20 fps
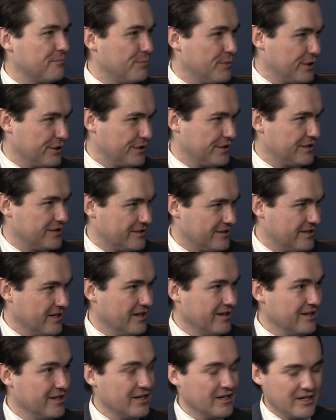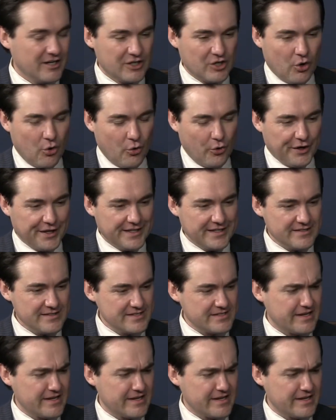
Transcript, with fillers: million coins.